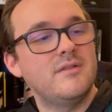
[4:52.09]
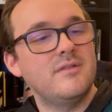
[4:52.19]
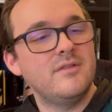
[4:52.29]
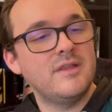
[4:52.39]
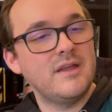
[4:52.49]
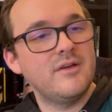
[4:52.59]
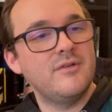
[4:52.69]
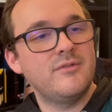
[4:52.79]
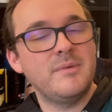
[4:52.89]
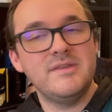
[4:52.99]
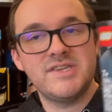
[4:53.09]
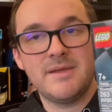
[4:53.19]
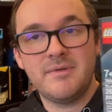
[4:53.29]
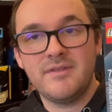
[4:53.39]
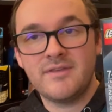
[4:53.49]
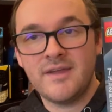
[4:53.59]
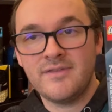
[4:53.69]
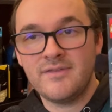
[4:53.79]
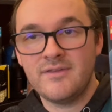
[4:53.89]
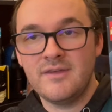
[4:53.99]
Lego Speed Champion
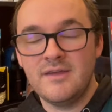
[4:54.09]
sets.